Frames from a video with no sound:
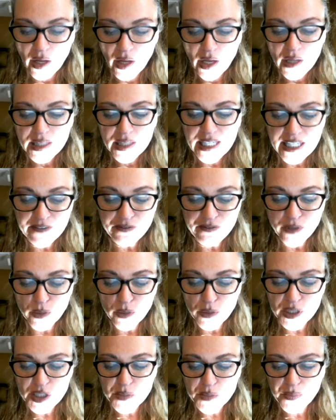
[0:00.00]
The
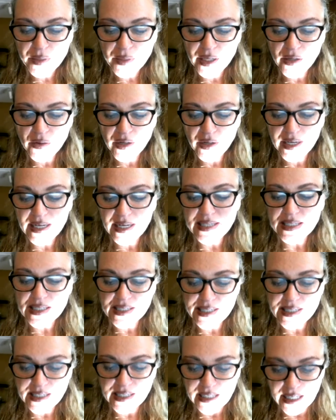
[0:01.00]
influence period, as I
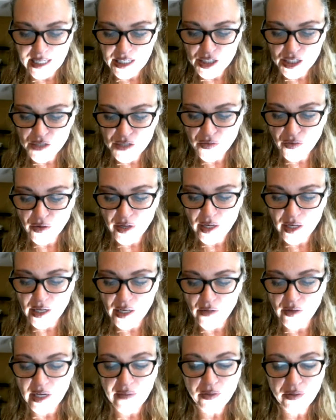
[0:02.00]
said, lasts for a year.
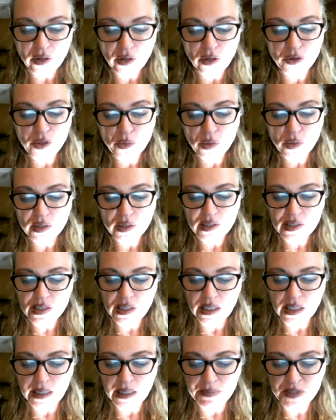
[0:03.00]
Another clue to what this
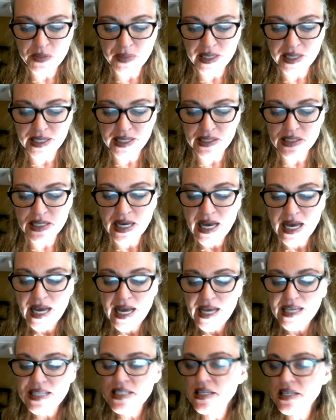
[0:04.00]
eclipse means
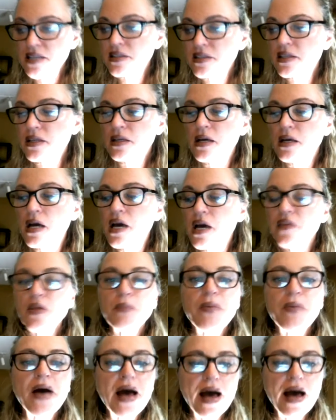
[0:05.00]
is that the
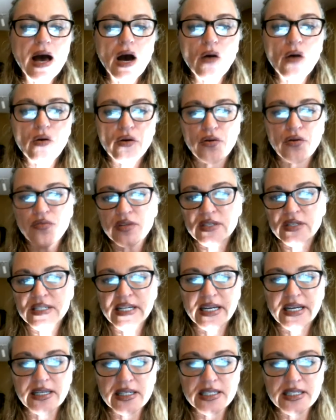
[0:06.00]
power, the
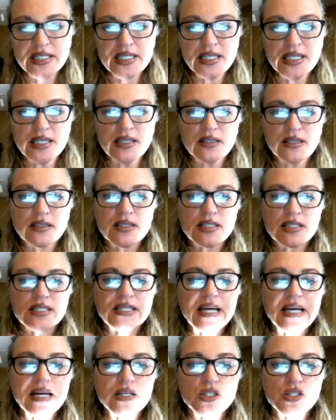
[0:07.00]
dignity, the
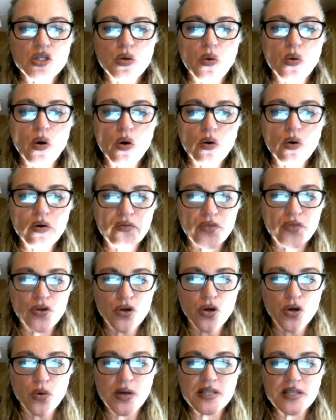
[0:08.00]
status quo of the
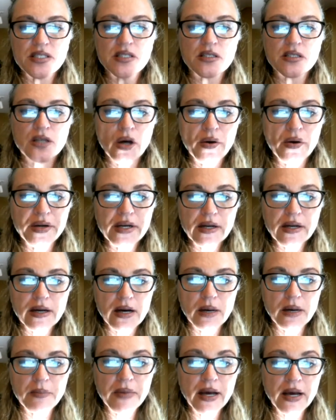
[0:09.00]
US is going to
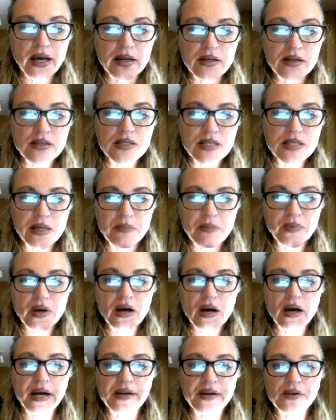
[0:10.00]
come under some
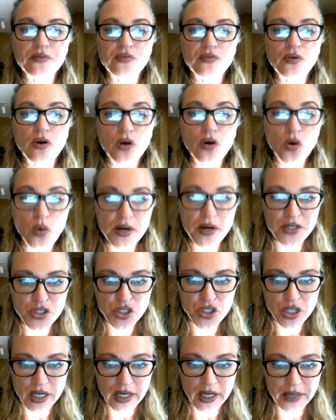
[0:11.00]
kind of
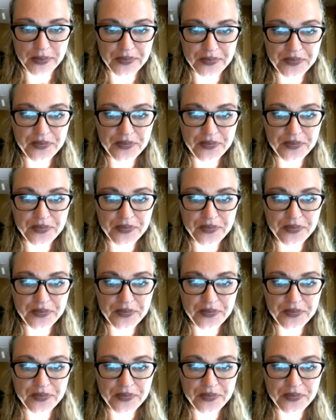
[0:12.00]
questioning.